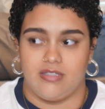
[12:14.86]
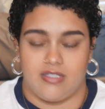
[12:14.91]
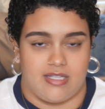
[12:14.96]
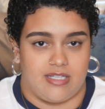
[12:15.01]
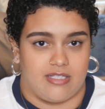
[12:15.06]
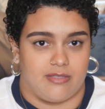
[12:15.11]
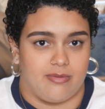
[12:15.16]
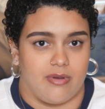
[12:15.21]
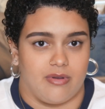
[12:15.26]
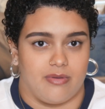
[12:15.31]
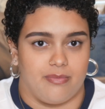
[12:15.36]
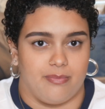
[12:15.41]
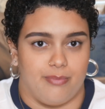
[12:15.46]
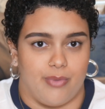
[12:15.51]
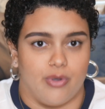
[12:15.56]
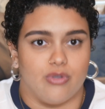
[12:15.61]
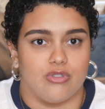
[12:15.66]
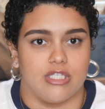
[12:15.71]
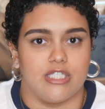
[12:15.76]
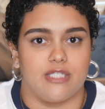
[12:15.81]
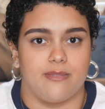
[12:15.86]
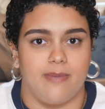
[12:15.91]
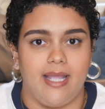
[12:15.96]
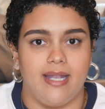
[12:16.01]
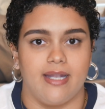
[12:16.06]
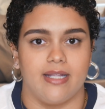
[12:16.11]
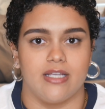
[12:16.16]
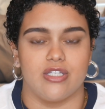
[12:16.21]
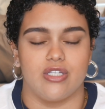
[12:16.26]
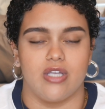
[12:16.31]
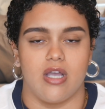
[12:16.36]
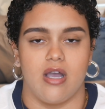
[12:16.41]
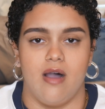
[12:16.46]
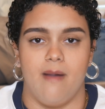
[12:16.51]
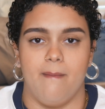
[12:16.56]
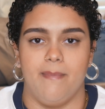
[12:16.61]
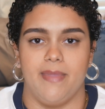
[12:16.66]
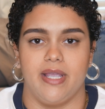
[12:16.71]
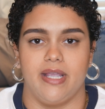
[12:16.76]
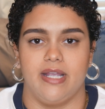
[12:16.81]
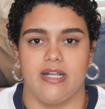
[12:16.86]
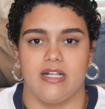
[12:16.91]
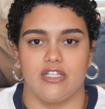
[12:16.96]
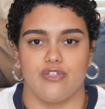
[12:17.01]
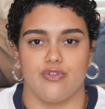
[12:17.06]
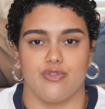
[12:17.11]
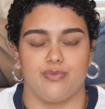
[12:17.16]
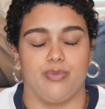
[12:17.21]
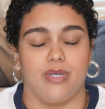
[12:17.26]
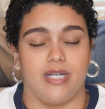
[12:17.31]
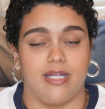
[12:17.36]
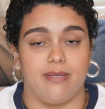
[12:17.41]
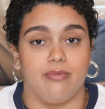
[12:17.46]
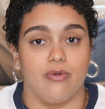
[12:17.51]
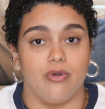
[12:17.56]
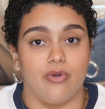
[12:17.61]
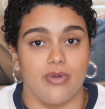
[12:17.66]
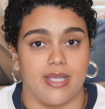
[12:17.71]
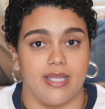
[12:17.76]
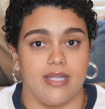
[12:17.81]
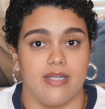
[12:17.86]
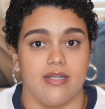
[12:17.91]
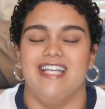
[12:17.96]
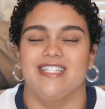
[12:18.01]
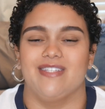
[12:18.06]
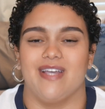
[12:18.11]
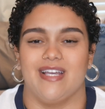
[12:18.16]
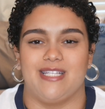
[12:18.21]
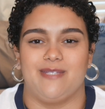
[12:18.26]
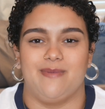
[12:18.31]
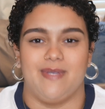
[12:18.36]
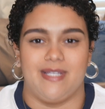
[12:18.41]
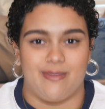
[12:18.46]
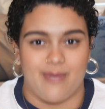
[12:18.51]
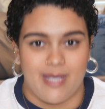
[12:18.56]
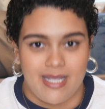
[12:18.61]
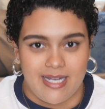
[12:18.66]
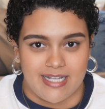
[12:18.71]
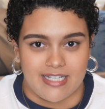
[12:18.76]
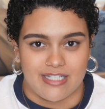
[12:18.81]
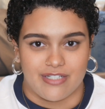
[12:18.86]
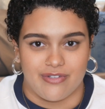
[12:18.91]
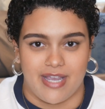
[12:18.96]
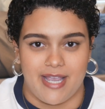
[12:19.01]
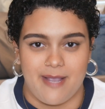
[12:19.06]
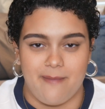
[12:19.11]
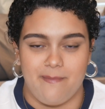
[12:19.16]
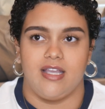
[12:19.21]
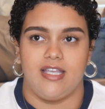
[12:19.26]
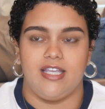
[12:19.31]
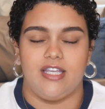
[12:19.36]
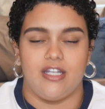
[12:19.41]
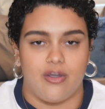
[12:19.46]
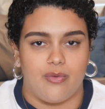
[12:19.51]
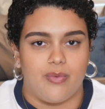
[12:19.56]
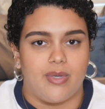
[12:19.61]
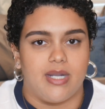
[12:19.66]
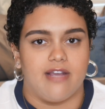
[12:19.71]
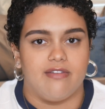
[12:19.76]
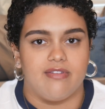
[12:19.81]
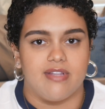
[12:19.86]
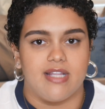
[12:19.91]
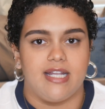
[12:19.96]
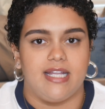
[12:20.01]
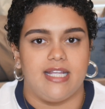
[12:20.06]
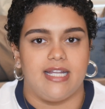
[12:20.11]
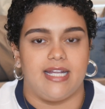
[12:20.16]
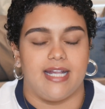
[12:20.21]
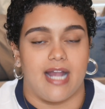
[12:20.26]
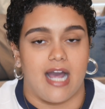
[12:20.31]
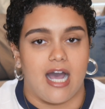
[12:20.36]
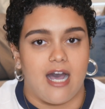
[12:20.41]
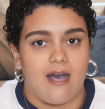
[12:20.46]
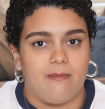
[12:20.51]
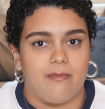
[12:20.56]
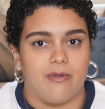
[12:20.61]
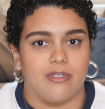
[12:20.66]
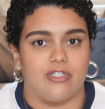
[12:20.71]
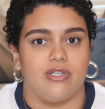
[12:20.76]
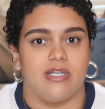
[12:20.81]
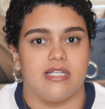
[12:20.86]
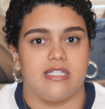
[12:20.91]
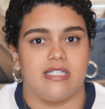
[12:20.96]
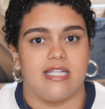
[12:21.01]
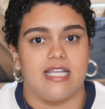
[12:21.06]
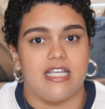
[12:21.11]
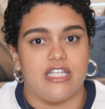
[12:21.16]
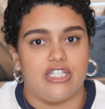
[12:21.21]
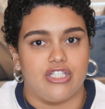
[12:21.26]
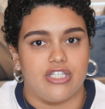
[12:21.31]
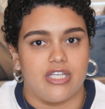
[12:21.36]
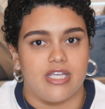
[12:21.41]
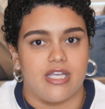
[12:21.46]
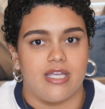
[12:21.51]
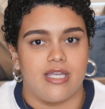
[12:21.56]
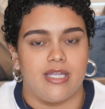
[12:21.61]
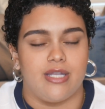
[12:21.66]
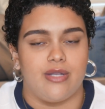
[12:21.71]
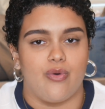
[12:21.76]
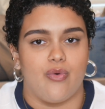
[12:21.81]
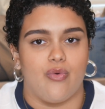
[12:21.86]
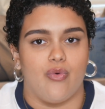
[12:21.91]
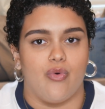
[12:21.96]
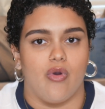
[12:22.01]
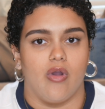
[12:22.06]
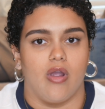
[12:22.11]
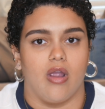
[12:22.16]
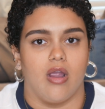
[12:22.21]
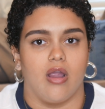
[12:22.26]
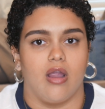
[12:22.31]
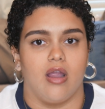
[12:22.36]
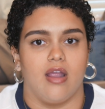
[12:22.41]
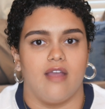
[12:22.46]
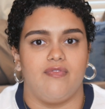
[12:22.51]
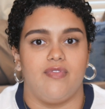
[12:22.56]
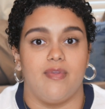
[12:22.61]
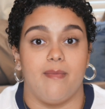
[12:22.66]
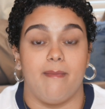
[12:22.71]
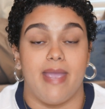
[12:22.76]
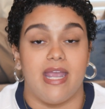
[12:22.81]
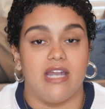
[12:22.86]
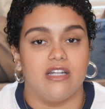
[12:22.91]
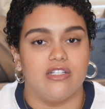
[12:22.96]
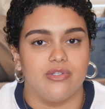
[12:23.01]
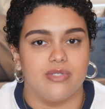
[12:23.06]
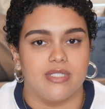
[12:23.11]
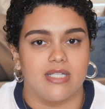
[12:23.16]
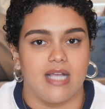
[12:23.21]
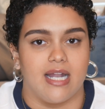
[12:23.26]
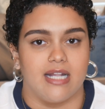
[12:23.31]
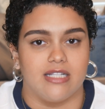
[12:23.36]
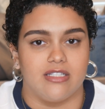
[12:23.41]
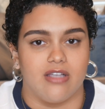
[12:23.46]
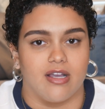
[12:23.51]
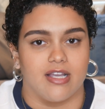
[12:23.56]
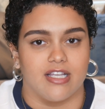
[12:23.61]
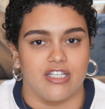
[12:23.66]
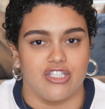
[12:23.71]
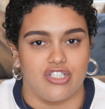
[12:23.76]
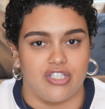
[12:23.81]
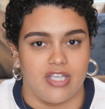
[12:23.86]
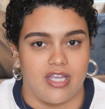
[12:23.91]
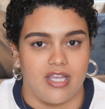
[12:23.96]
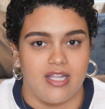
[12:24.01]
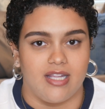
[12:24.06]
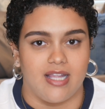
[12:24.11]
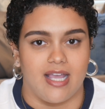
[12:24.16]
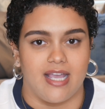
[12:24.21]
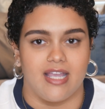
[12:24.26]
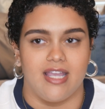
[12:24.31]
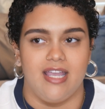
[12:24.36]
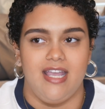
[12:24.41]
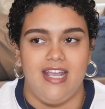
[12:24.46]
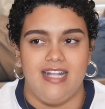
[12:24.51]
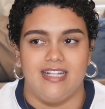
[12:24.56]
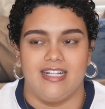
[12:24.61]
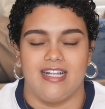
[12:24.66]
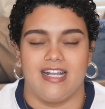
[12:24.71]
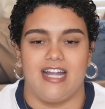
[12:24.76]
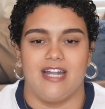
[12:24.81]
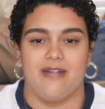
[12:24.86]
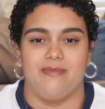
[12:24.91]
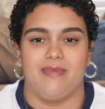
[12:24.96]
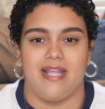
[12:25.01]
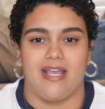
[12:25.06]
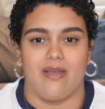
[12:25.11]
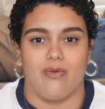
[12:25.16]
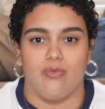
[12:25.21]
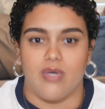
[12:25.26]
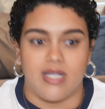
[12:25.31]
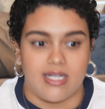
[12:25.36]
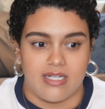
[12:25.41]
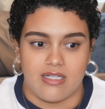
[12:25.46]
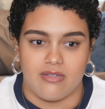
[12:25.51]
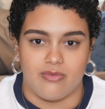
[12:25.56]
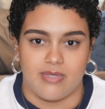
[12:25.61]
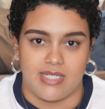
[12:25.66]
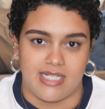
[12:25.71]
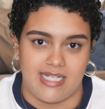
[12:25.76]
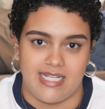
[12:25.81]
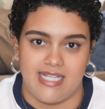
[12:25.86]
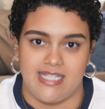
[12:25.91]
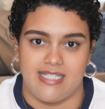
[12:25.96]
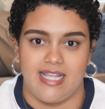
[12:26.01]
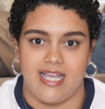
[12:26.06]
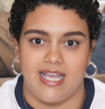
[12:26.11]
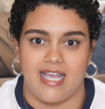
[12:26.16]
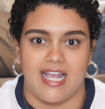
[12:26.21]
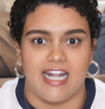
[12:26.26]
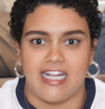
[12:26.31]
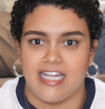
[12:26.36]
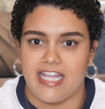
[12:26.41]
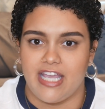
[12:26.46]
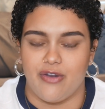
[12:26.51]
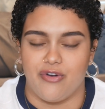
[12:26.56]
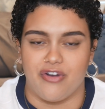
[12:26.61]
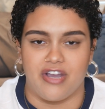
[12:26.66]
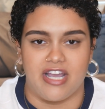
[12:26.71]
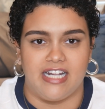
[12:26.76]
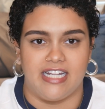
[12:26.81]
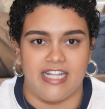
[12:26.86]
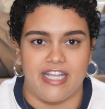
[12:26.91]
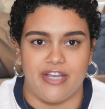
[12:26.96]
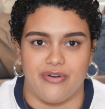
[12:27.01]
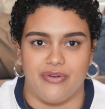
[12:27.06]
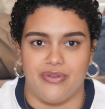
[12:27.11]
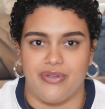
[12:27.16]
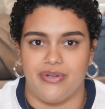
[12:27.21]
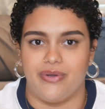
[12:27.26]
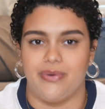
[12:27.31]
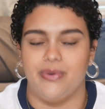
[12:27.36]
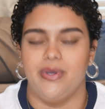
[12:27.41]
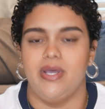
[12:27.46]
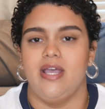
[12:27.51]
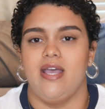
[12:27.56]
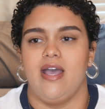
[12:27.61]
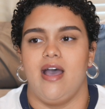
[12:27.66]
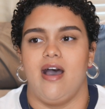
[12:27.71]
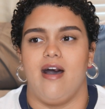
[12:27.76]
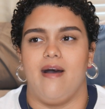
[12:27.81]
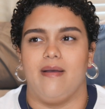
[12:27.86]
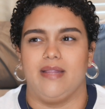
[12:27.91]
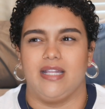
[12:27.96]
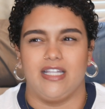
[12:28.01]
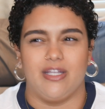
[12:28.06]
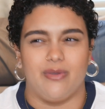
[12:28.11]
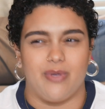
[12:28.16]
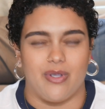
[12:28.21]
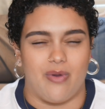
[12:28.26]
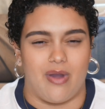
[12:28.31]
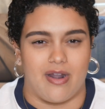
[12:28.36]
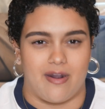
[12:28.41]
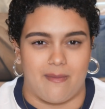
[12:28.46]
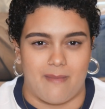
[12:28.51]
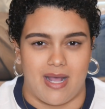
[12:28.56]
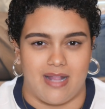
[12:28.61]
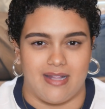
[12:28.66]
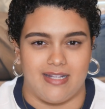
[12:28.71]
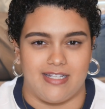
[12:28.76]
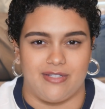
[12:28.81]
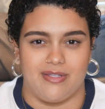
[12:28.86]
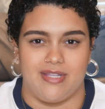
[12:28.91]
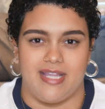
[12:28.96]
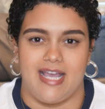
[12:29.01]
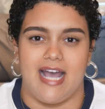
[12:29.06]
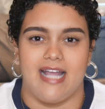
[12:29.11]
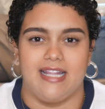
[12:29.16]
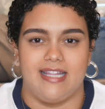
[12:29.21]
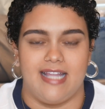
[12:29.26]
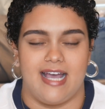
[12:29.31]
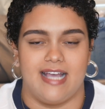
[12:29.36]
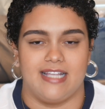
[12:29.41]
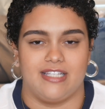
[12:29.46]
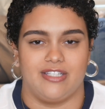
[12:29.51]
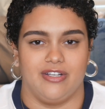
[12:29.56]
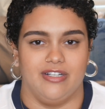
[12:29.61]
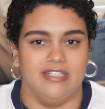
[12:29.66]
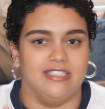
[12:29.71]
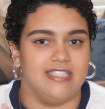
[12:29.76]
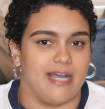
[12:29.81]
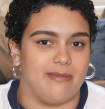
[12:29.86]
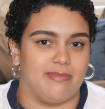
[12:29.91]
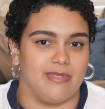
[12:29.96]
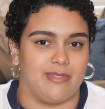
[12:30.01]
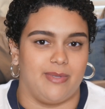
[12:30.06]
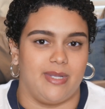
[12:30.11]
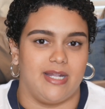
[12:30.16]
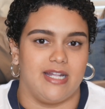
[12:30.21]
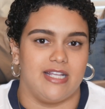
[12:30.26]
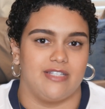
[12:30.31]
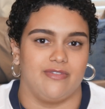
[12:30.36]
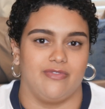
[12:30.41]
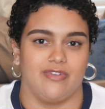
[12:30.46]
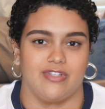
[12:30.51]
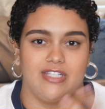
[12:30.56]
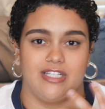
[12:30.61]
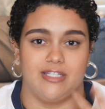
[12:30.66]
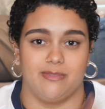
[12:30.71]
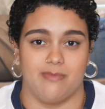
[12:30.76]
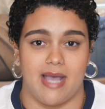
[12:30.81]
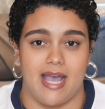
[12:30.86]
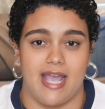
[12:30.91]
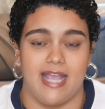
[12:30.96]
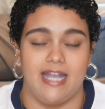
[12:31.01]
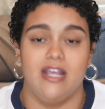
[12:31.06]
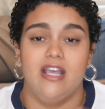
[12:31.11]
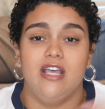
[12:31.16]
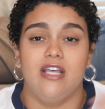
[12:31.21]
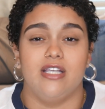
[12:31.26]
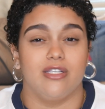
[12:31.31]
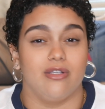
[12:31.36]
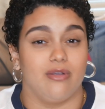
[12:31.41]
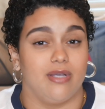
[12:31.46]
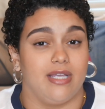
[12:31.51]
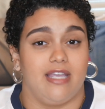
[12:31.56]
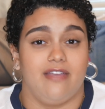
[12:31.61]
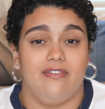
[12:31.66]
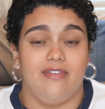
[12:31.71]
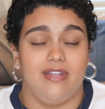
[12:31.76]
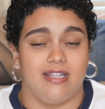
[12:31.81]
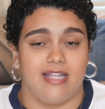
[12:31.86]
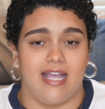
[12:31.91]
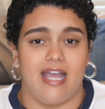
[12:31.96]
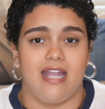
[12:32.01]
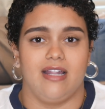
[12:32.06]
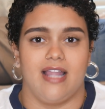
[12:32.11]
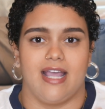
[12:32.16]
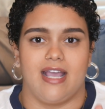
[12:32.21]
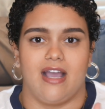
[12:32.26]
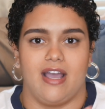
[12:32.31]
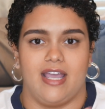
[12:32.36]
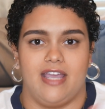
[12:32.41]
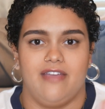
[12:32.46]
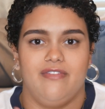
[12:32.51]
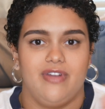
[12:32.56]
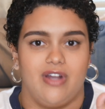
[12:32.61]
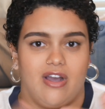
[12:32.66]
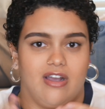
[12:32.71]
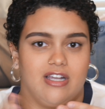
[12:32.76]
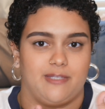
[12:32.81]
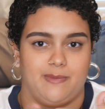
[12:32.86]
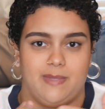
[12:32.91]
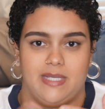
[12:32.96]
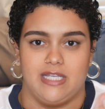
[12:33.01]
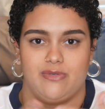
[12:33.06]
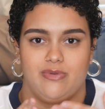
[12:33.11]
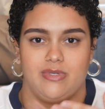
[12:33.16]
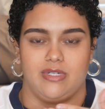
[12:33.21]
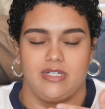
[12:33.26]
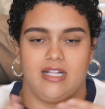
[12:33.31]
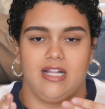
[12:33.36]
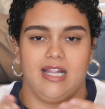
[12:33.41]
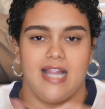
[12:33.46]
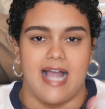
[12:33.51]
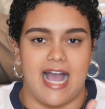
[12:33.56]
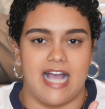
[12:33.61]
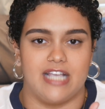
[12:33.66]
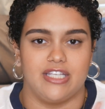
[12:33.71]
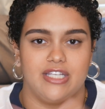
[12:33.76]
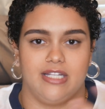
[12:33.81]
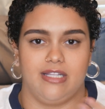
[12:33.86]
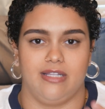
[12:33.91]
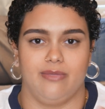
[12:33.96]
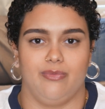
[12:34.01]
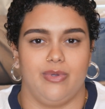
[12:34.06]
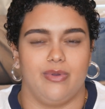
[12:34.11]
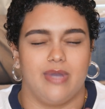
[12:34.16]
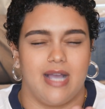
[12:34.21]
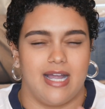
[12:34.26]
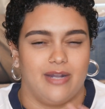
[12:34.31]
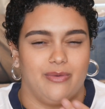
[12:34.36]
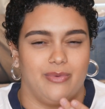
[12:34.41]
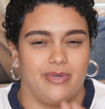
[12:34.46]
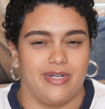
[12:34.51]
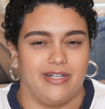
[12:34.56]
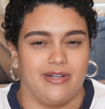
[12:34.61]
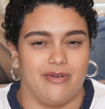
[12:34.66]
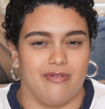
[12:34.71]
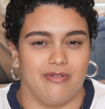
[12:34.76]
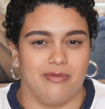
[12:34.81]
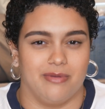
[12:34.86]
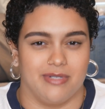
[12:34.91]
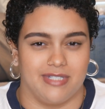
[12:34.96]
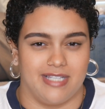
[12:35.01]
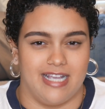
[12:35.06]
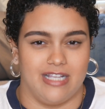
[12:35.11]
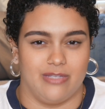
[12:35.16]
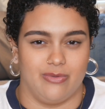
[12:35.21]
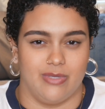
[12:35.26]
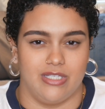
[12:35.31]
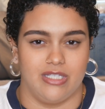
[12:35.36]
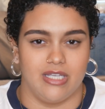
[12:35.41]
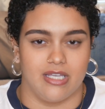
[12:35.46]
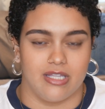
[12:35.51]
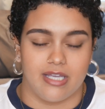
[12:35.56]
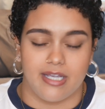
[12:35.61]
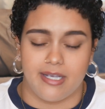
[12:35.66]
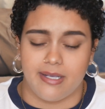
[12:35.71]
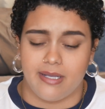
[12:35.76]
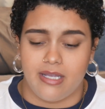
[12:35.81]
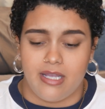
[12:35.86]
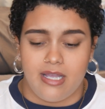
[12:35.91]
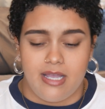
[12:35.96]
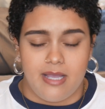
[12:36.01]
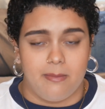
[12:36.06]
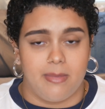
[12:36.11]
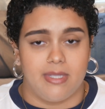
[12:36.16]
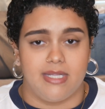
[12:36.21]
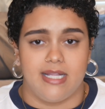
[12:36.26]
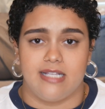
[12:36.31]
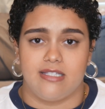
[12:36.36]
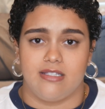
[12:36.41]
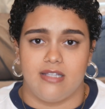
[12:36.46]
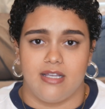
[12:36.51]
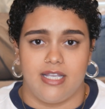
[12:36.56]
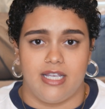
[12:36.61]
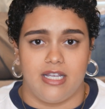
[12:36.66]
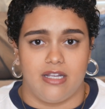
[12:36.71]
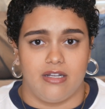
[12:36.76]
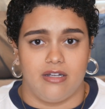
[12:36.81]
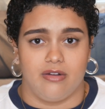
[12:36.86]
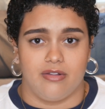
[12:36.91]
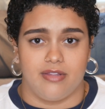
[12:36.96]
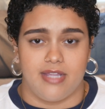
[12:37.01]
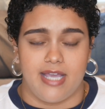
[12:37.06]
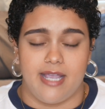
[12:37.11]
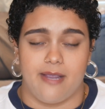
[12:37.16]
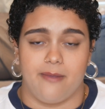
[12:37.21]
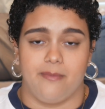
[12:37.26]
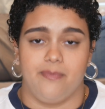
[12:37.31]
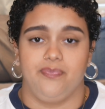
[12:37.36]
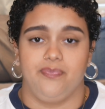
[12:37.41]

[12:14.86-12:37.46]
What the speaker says: spoke mostly Spanish. Their English was pretty broken. So I speak Spanish, right? You know, whenever they needed help or translation, or if the manager was kind of talking, like, they kind of be like, what did he say? ¿Qué dijo? You know? I think they were Guatemalan, so they had that certain type of Spanish versus mine. So even then, like, even our Spanish would clash, and we kind of wouldn't know what we were saying to each other. But that's not here nor there.